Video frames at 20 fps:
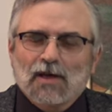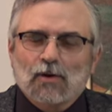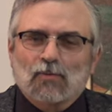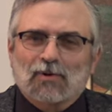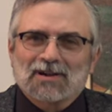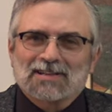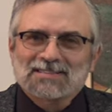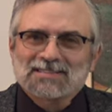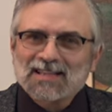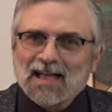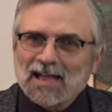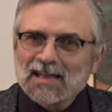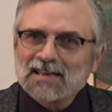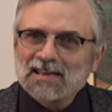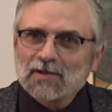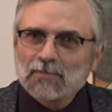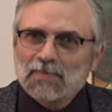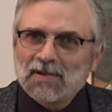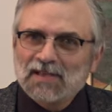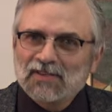were
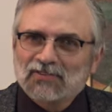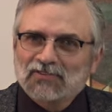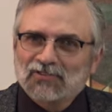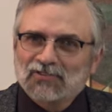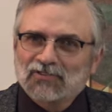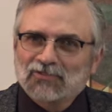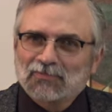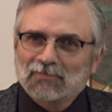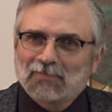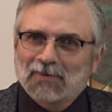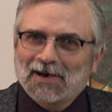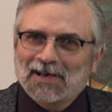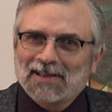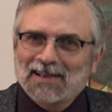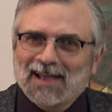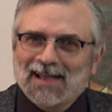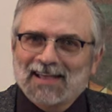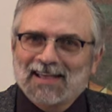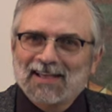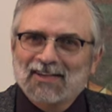exciting pieces, but
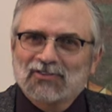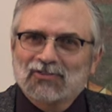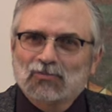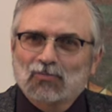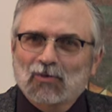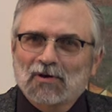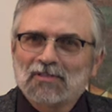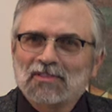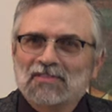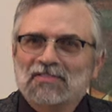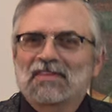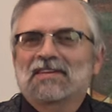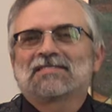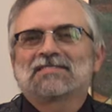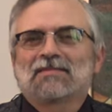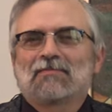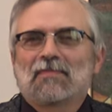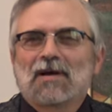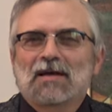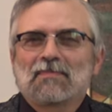I guess one of the things
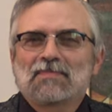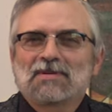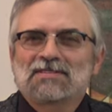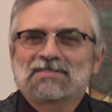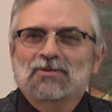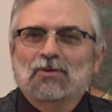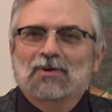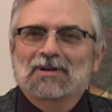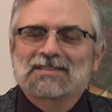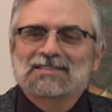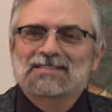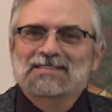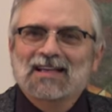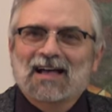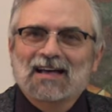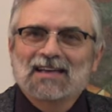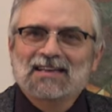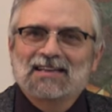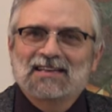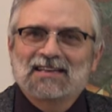that made me so
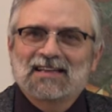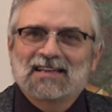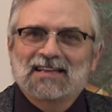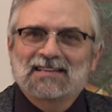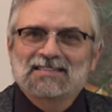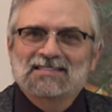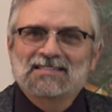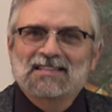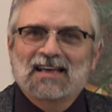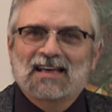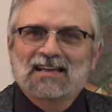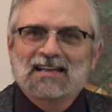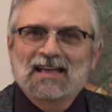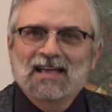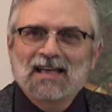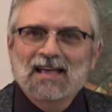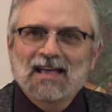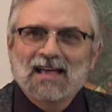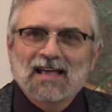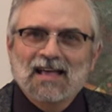excited is that
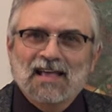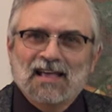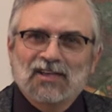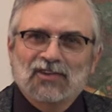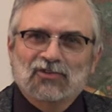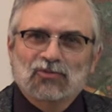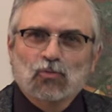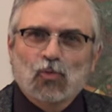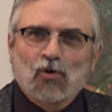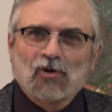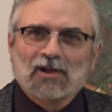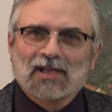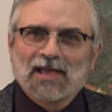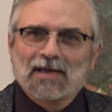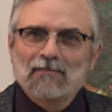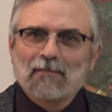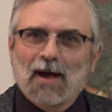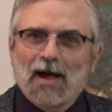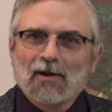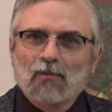his work
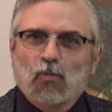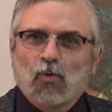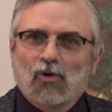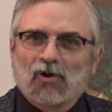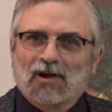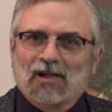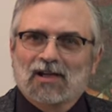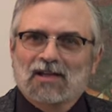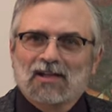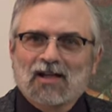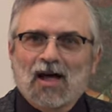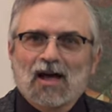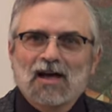and my work